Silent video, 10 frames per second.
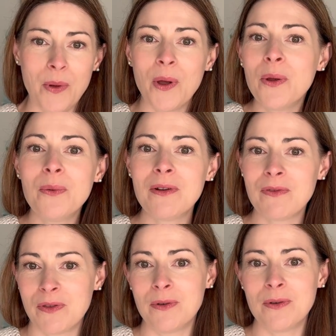Who would have
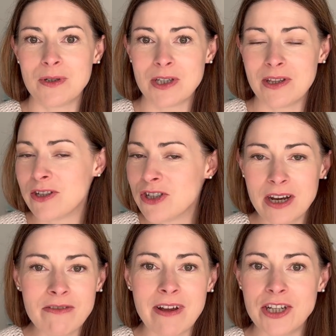thought that
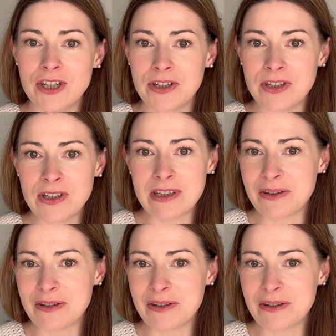generations